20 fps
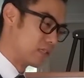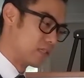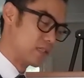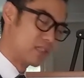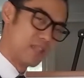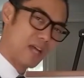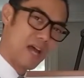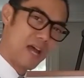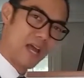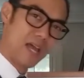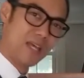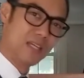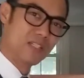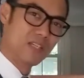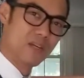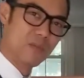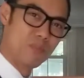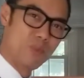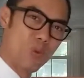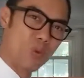size
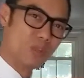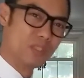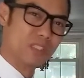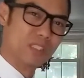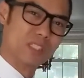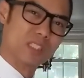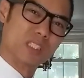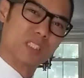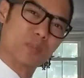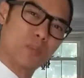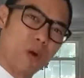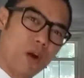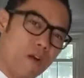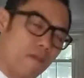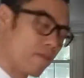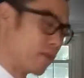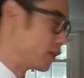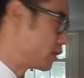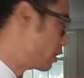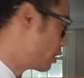and the portion, just
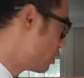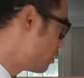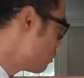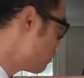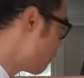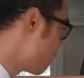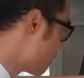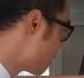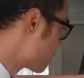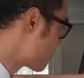perfect, Now